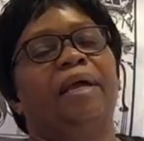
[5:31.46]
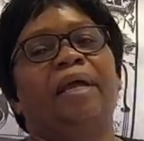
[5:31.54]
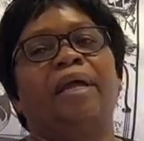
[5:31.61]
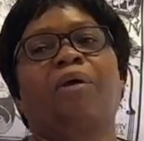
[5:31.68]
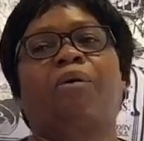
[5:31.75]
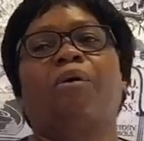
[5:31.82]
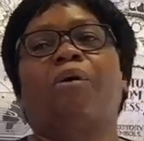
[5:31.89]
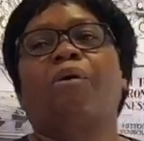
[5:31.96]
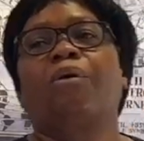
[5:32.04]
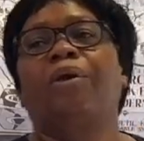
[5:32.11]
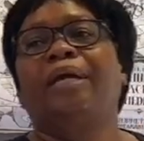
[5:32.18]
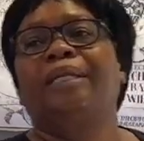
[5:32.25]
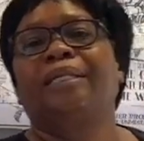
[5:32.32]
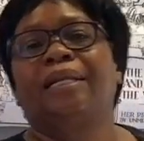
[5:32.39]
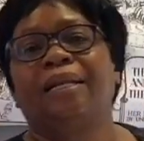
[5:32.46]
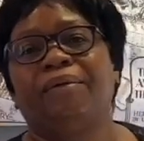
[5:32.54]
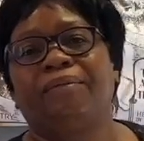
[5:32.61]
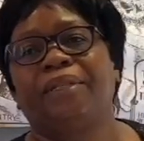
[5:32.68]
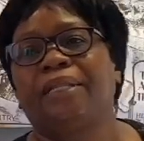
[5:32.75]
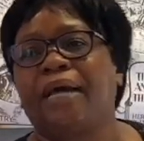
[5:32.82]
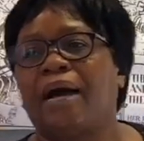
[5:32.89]
a call at the
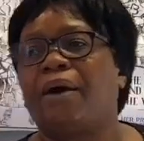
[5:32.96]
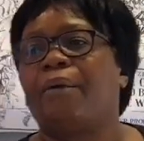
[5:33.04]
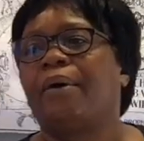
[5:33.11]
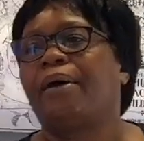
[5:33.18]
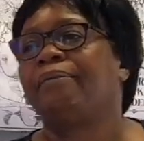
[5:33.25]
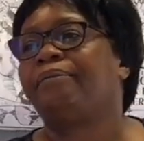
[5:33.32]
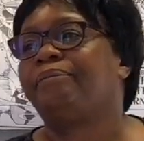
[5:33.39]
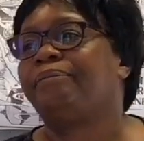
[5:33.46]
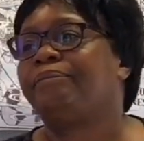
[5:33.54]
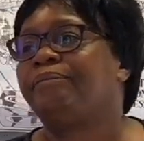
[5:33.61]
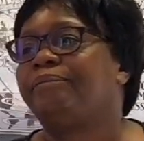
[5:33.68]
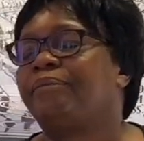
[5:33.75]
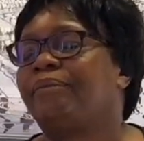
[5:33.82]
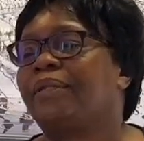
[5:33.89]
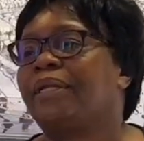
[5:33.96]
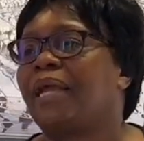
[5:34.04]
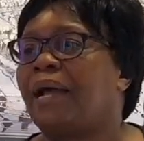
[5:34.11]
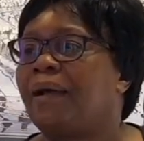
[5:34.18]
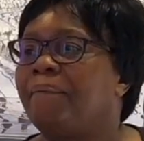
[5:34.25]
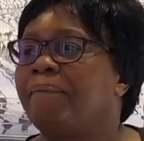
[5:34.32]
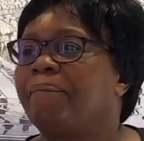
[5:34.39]
11th hour.
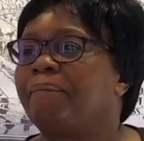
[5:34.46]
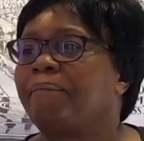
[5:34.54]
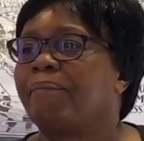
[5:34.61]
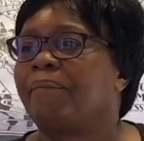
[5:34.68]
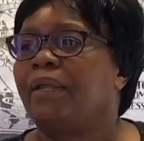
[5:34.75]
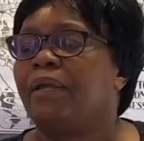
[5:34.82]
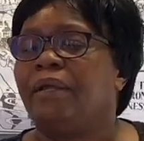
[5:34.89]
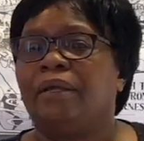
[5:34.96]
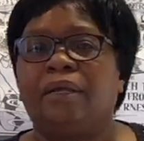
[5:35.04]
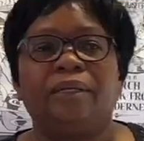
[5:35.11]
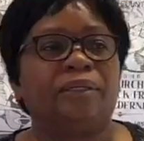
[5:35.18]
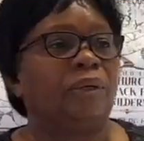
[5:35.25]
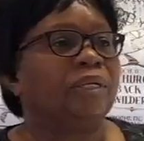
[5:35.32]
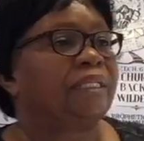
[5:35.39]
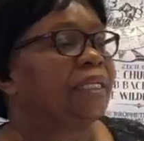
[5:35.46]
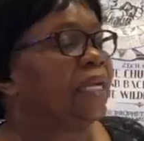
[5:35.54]
Yeah? And don't